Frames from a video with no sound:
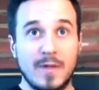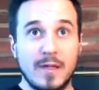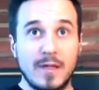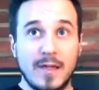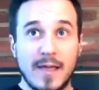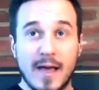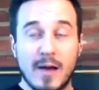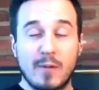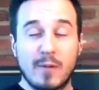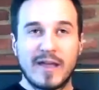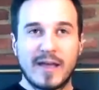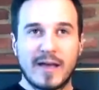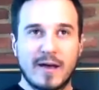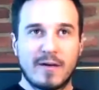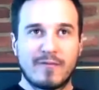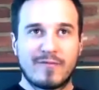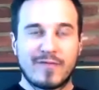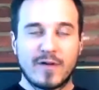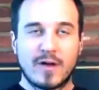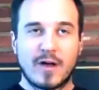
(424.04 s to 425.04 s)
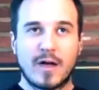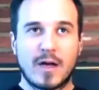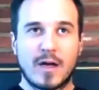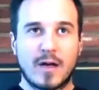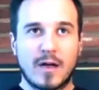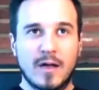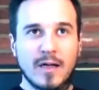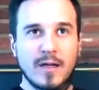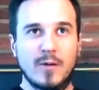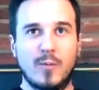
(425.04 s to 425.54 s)
Yeah, we have
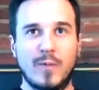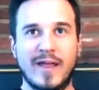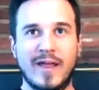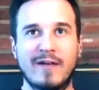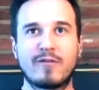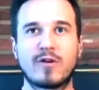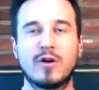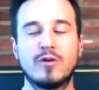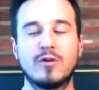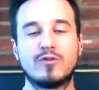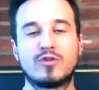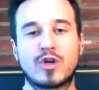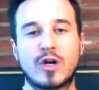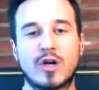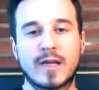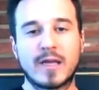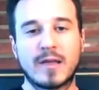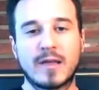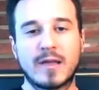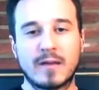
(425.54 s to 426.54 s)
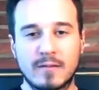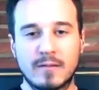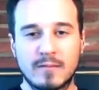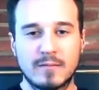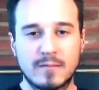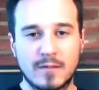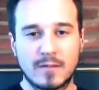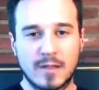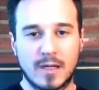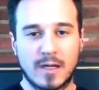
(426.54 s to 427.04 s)
our own trucking,
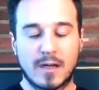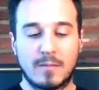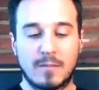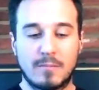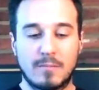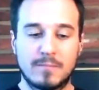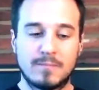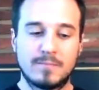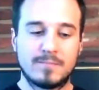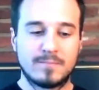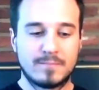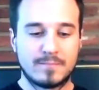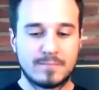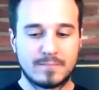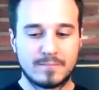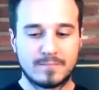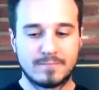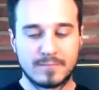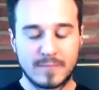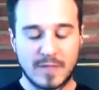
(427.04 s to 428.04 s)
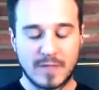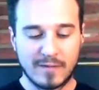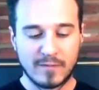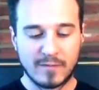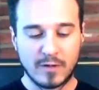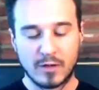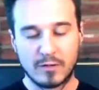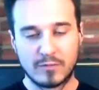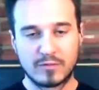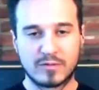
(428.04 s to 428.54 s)
kind of
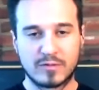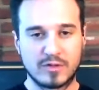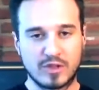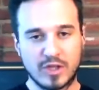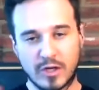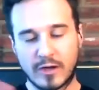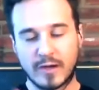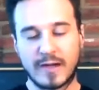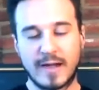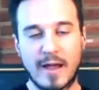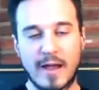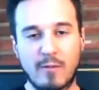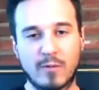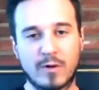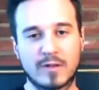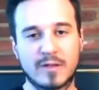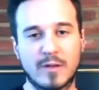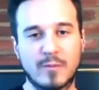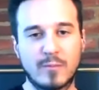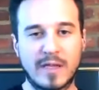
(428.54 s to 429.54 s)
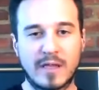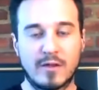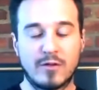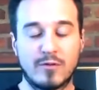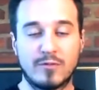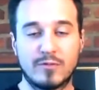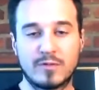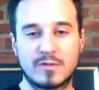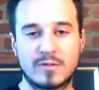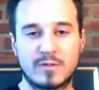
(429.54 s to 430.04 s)
our own trucking network that we
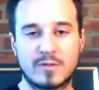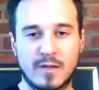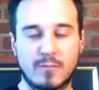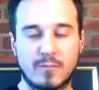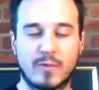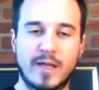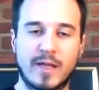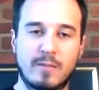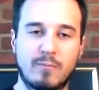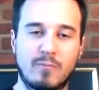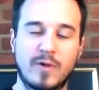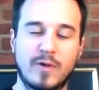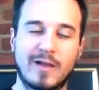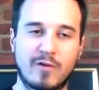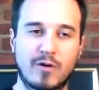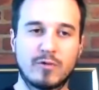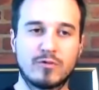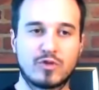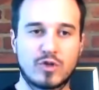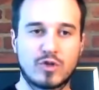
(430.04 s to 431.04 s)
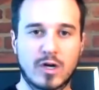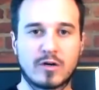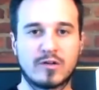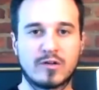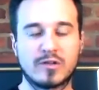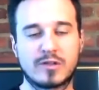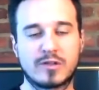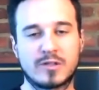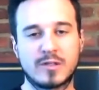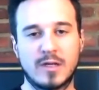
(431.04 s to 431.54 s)
use, and we have our own
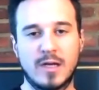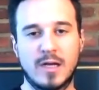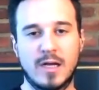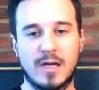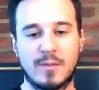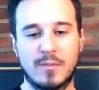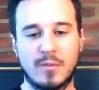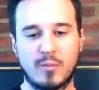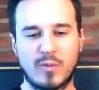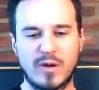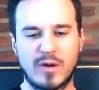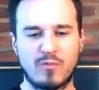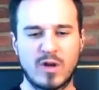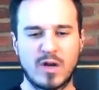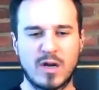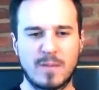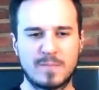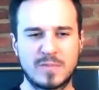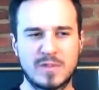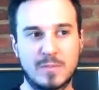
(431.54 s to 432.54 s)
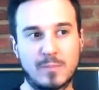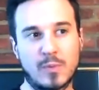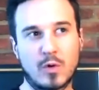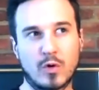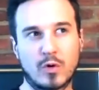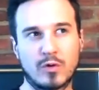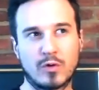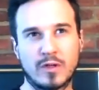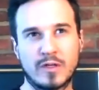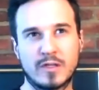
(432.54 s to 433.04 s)
truckers, and we run up to
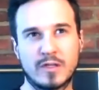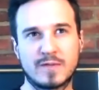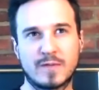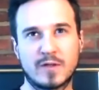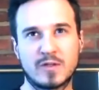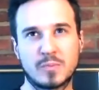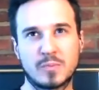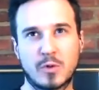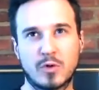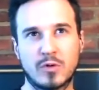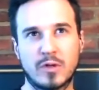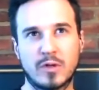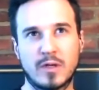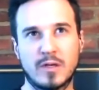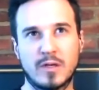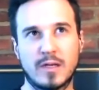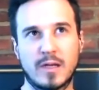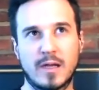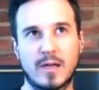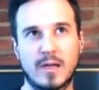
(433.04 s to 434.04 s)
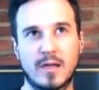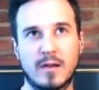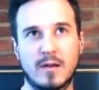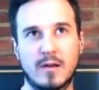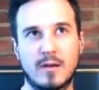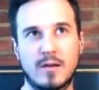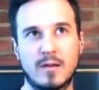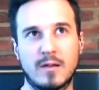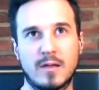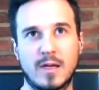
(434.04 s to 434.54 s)
Portland, as far as Portland,
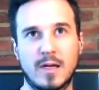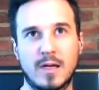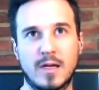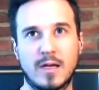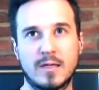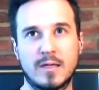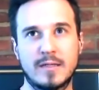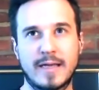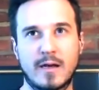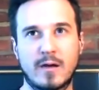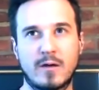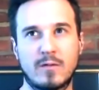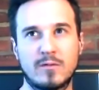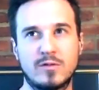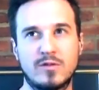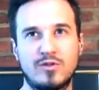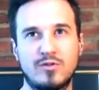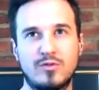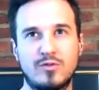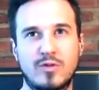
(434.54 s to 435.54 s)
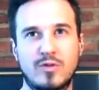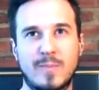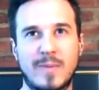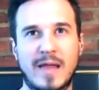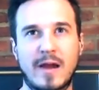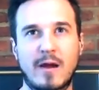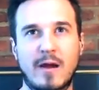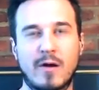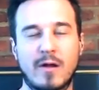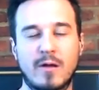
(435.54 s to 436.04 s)
and down to the
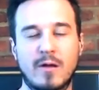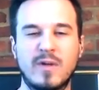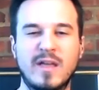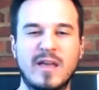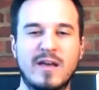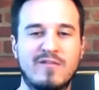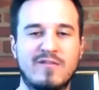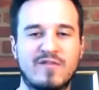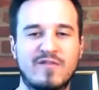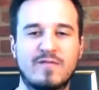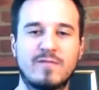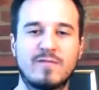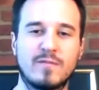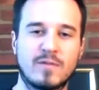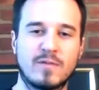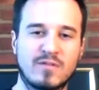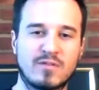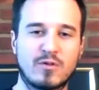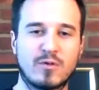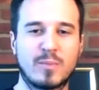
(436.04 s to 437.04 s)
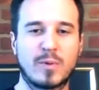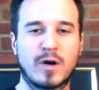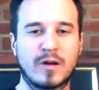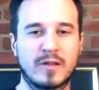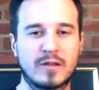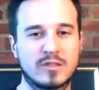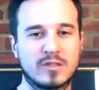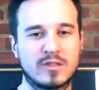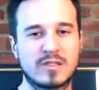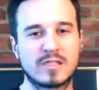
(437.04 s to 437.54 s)
Bay Area, and we have
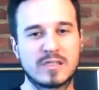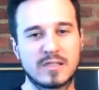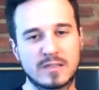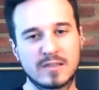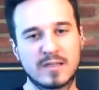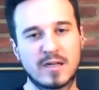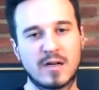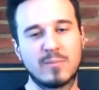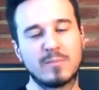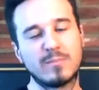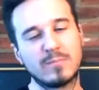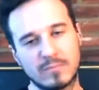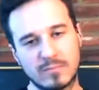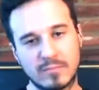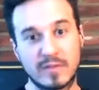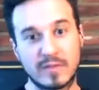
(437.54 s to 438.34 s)
third-party logistics that help